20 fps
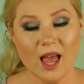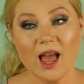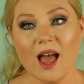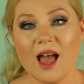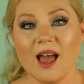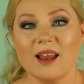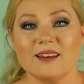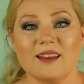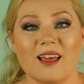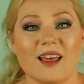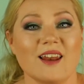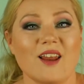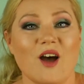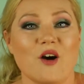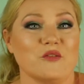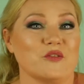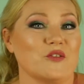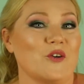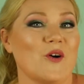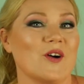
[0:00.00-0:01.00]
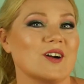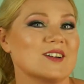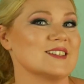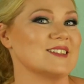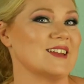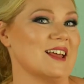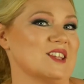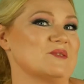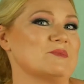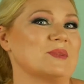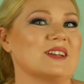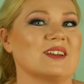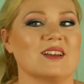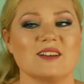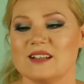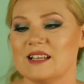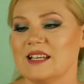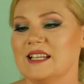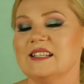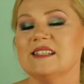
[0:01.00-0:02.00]
And then, of course, last but
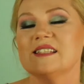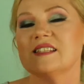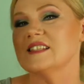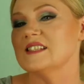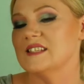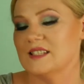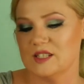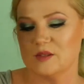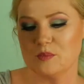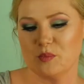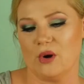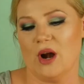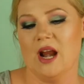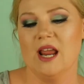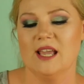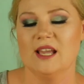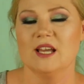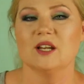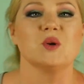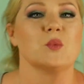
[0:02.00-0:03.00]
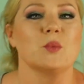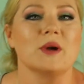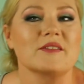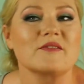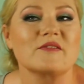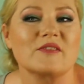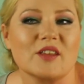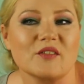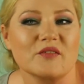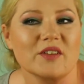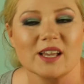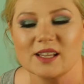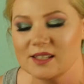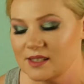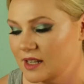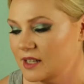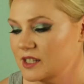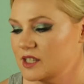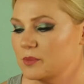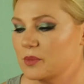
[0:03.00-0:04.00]
not least, spray it with the
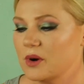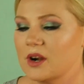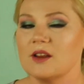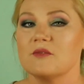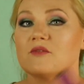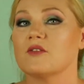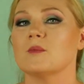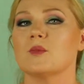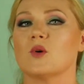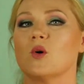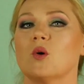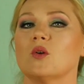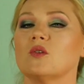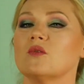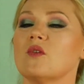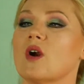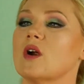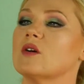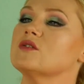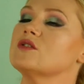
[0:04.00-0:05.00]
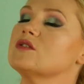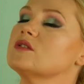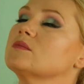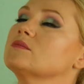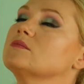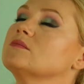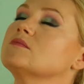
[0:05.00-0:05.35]
fixing spray from Golden Rose.